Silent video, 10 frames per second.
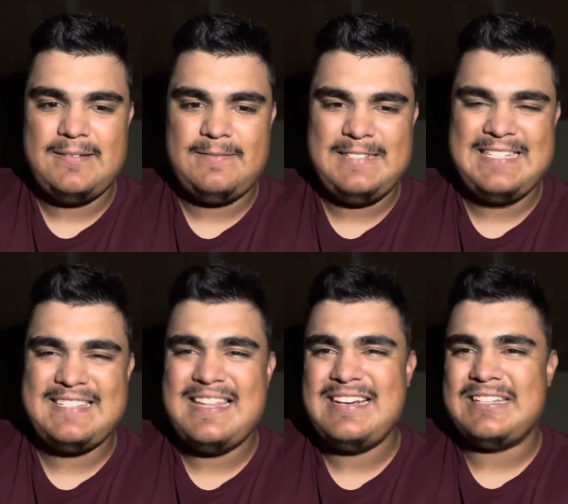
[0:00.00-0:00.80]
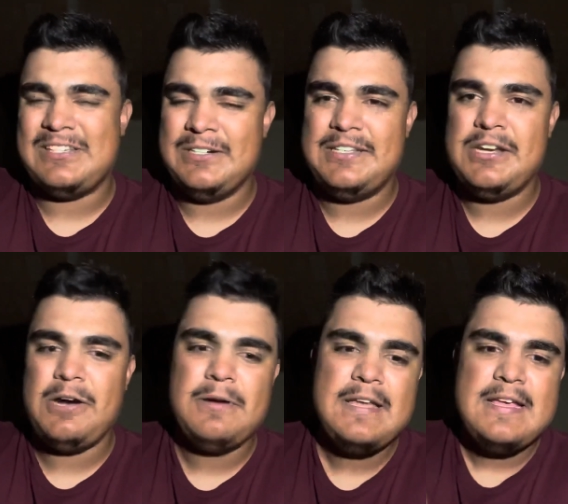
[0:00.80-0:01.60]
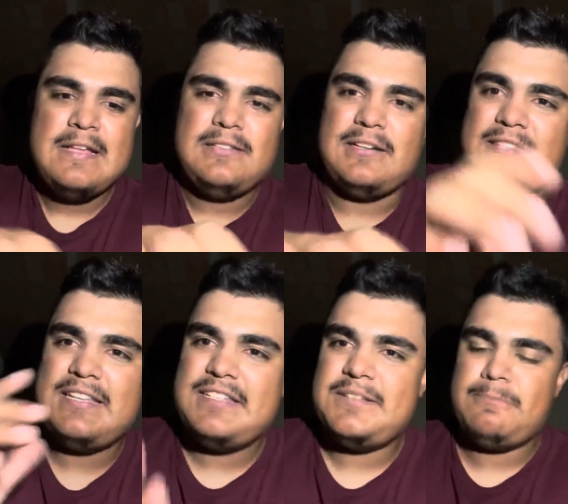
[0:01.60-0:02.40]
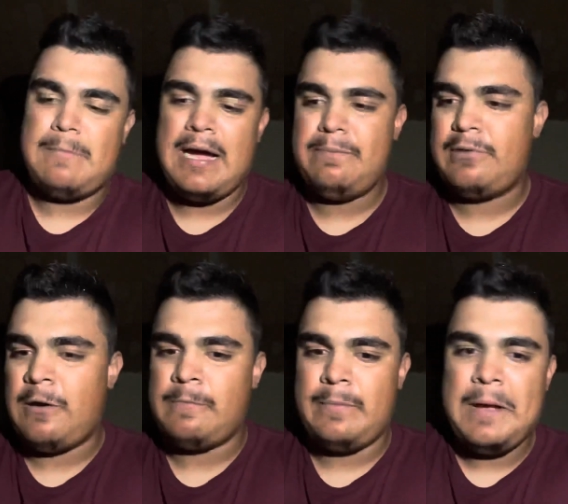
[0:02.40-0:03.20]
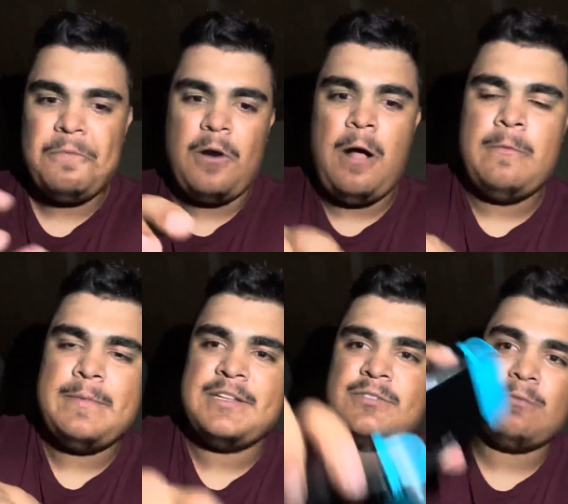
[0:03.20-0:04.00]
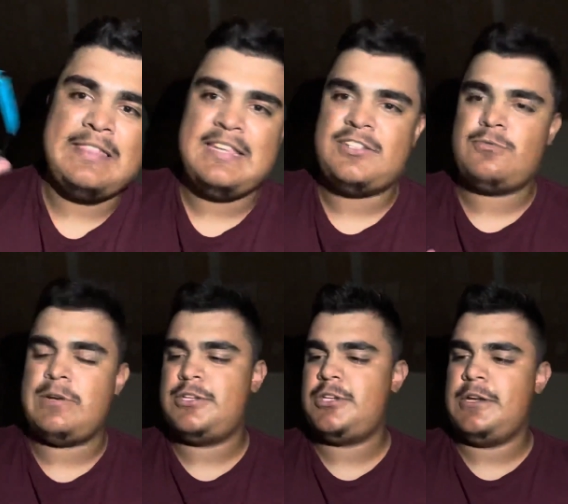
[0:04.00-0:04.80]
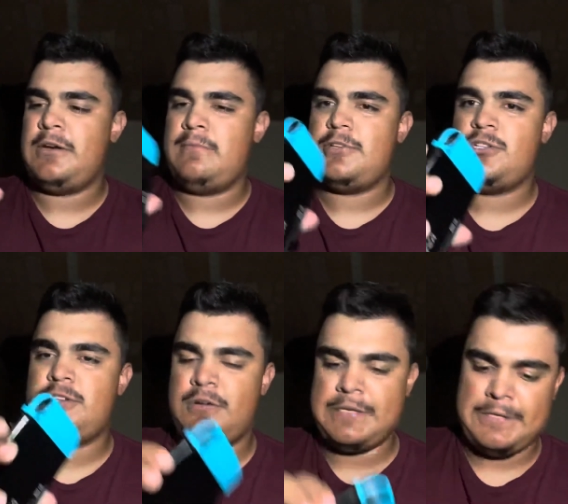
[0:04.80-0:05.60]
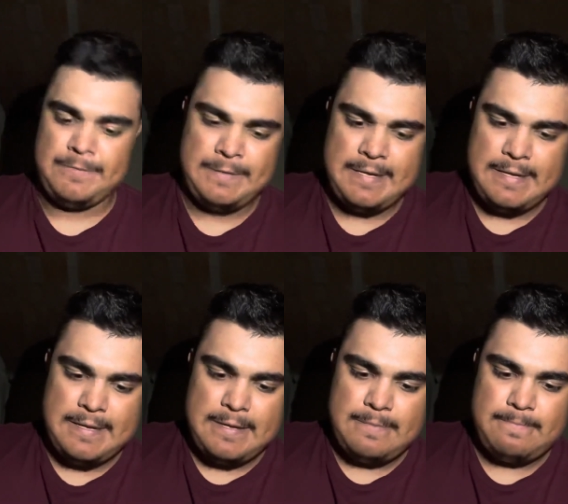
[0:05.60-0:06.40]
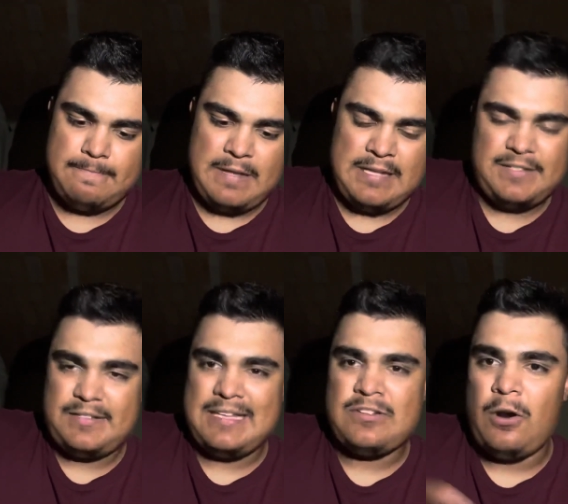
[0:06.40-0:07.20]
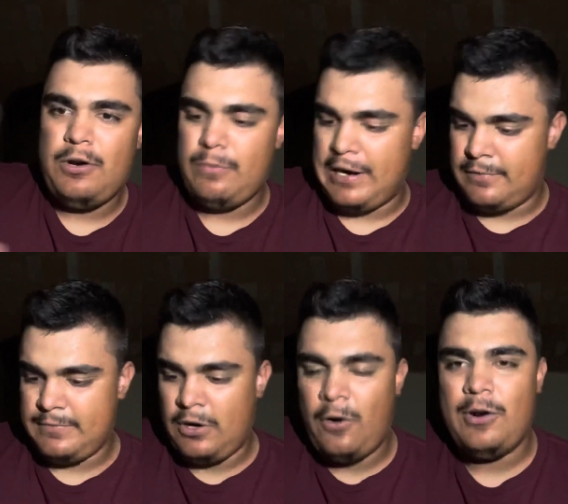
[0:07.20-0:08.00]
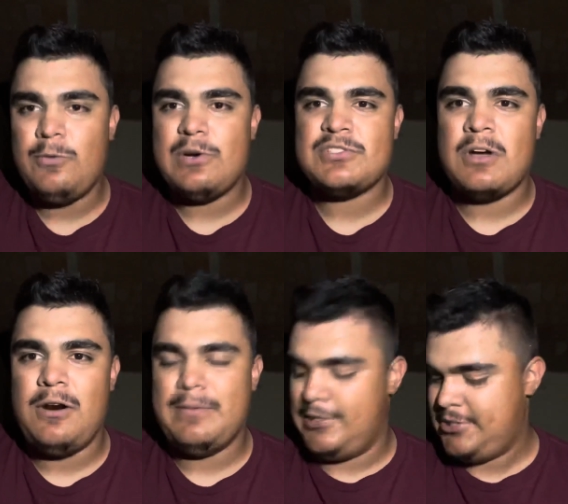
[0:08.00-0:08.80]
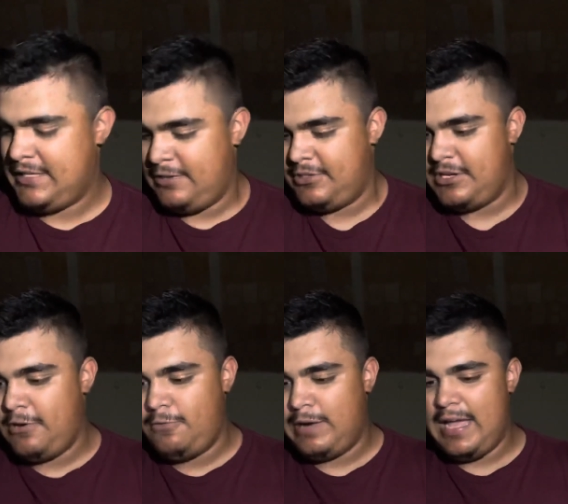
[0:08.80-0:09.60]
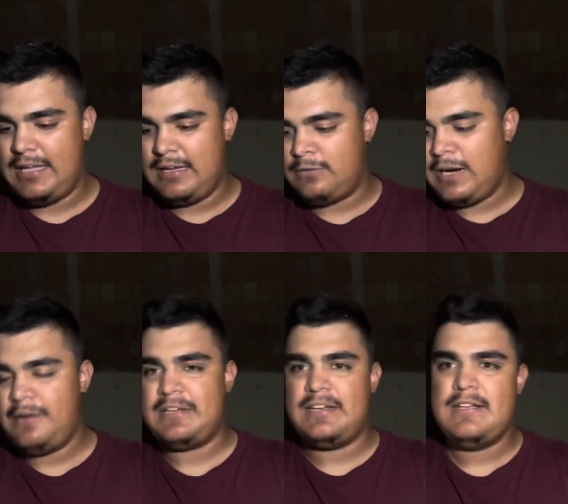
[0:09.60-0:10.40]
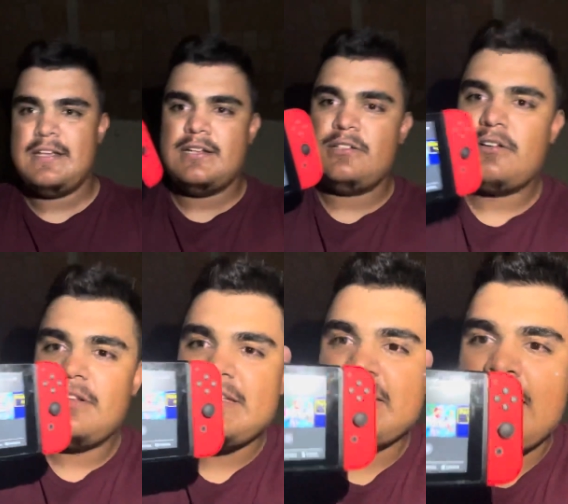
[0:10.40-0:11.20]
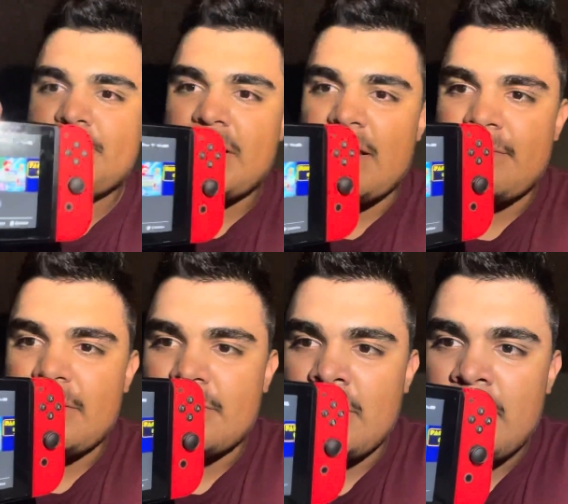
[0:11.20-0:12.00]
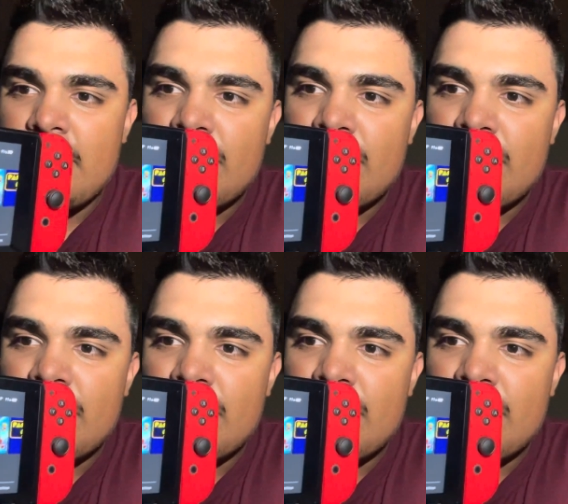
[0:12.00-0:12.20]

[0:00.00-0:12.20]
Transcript: It's not good. Look, this is my problem. My problem is with this Switch here. I'm going to show you. It's hardware. The hardware is garbage. There's no way around it. Look at all these games I have here, all right?